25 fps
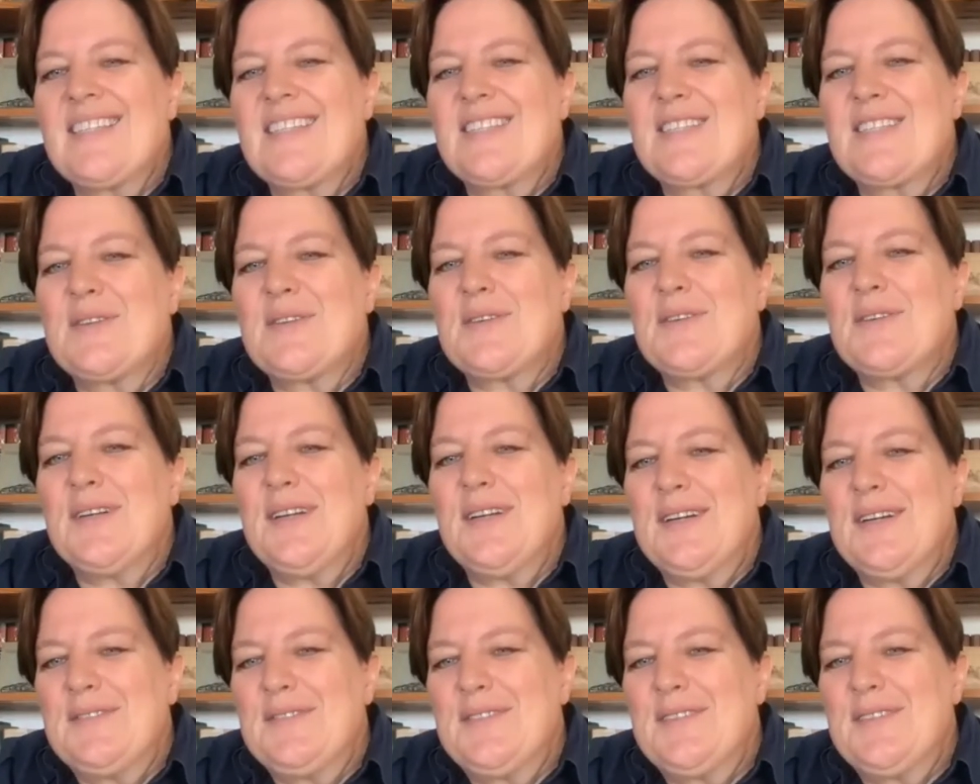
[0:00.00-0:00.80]

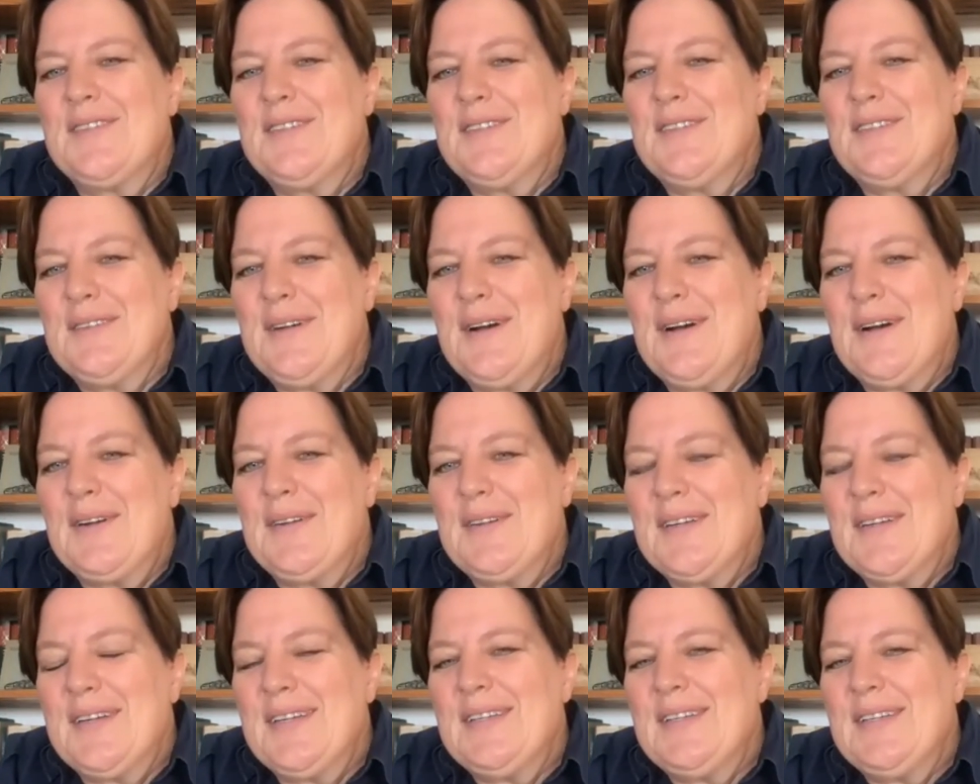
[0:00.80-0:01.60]
story of the new
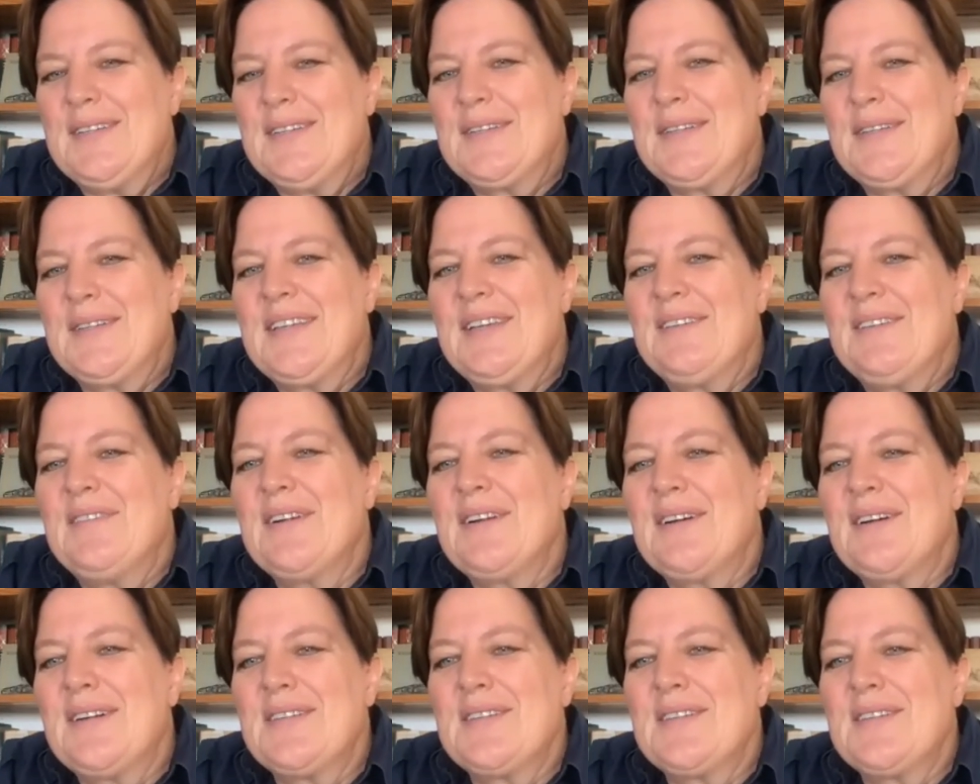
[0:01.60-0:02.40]
owner. You could give it
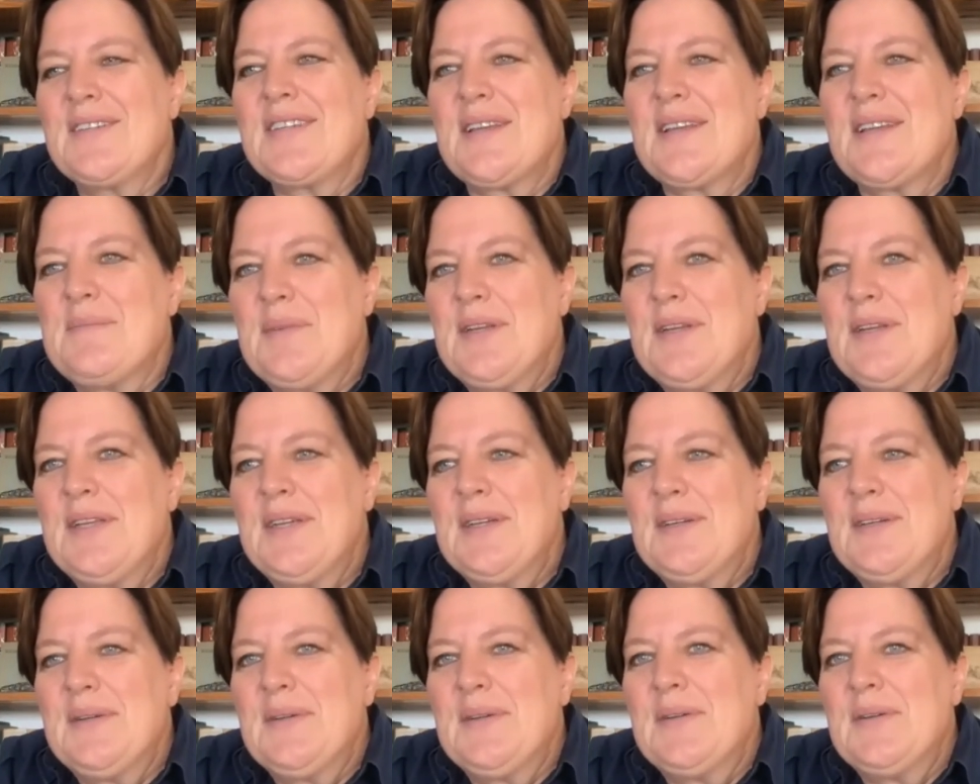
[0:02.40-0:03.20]
on to
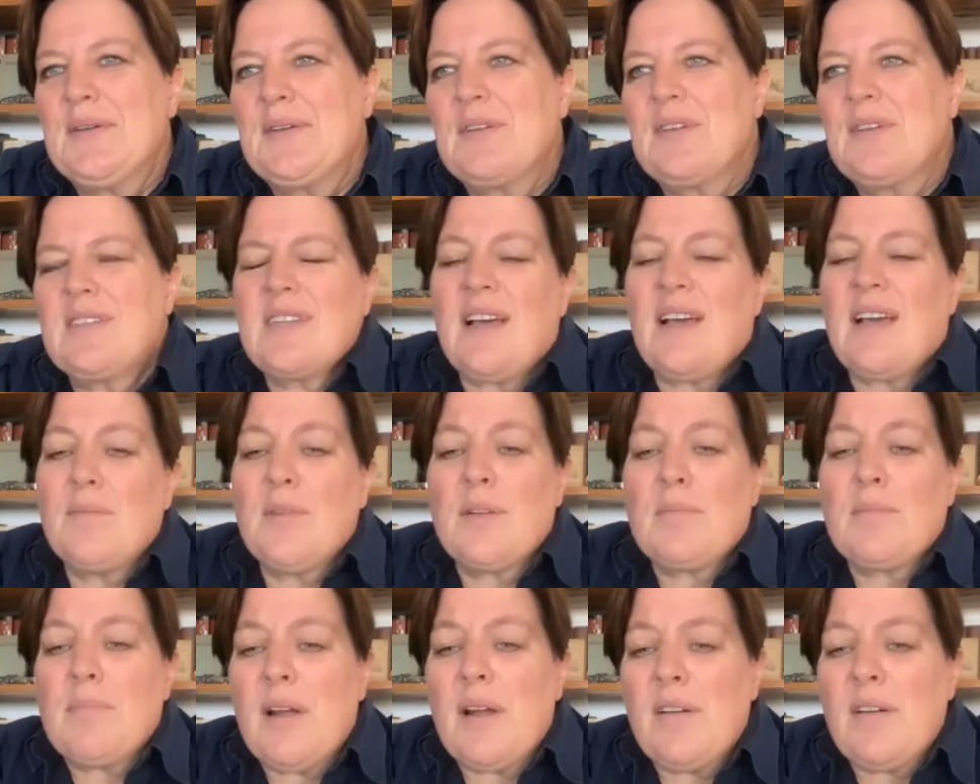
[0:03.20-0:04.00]
somebody who, because I'm
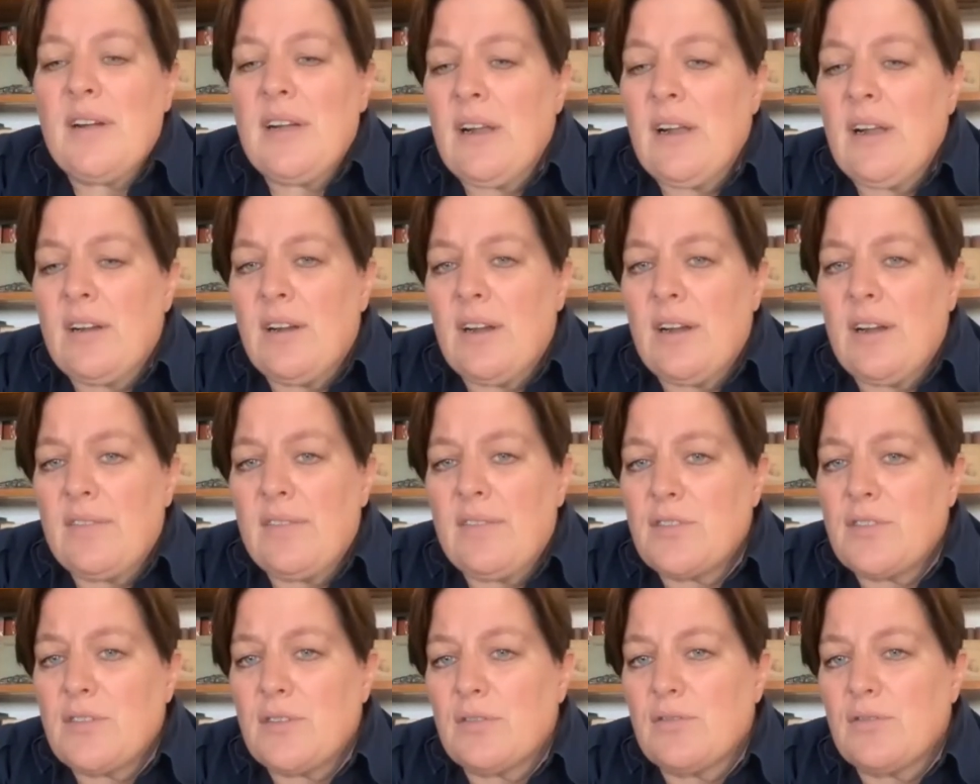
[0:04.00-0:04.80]
not married, I don't
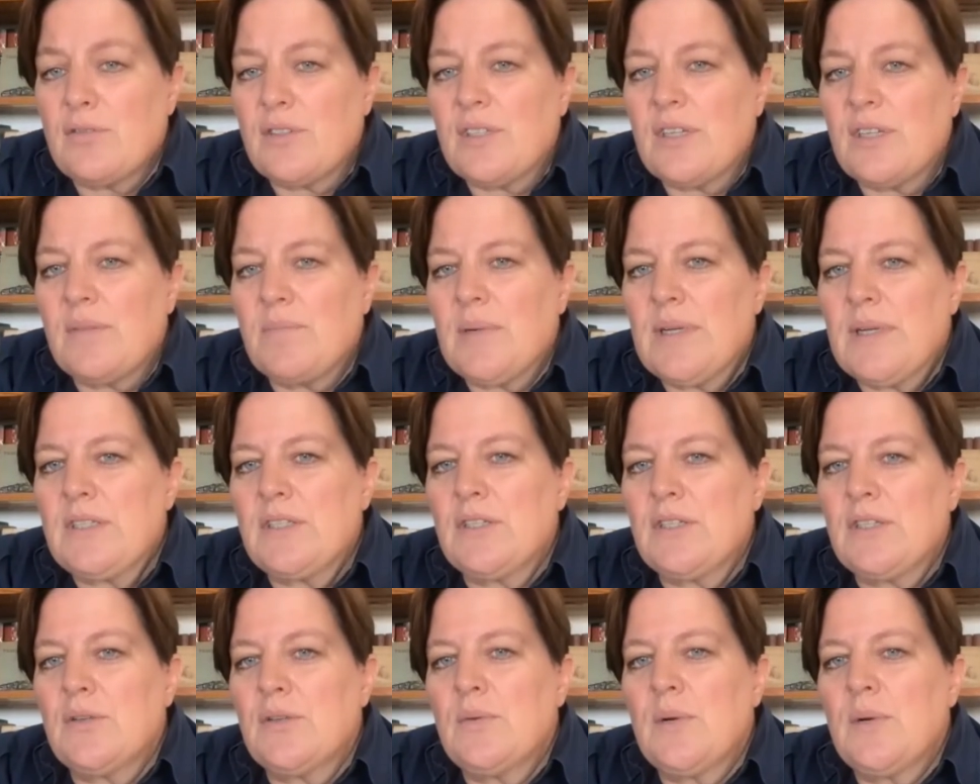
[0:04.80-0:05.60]
have children, but
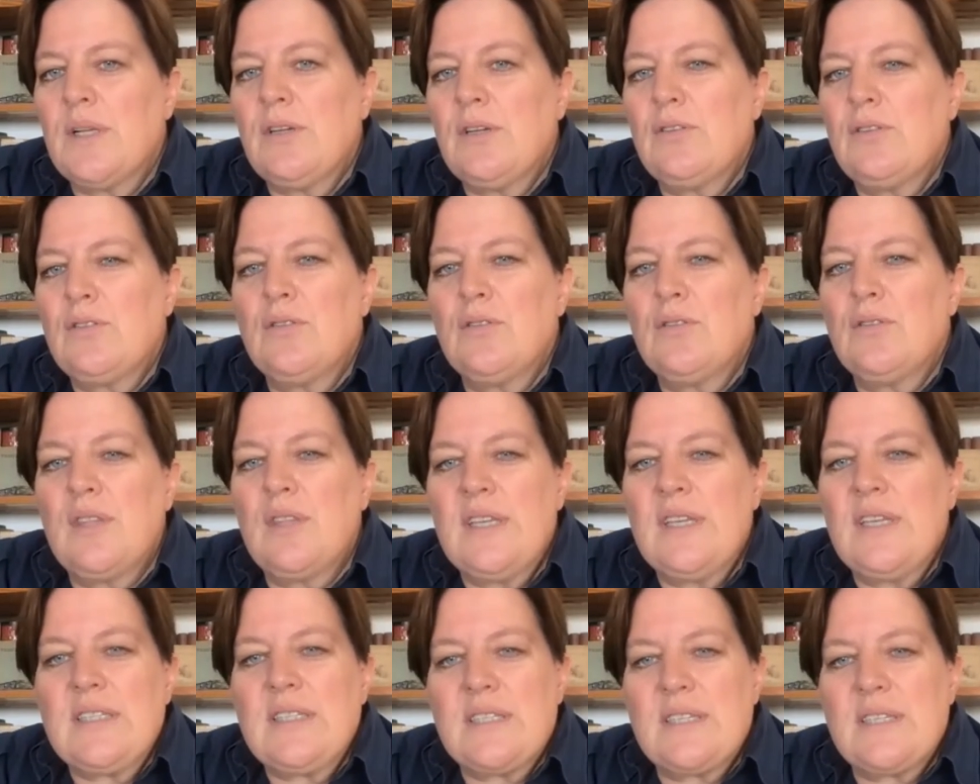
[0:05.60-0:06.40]
when you do
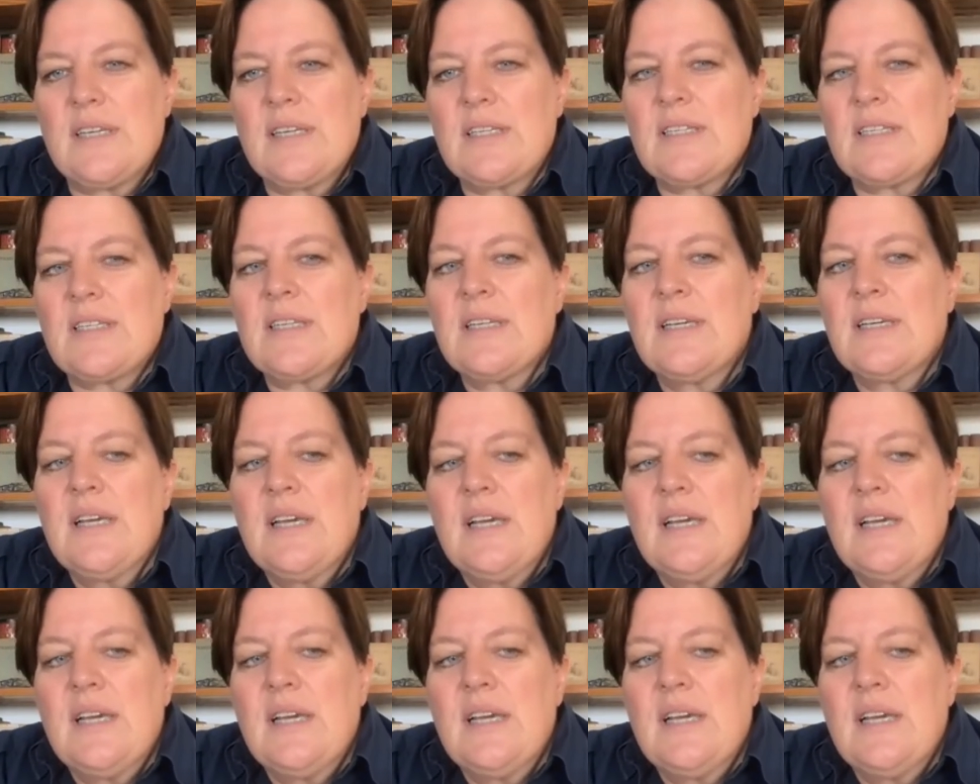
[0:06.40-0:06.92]
these things,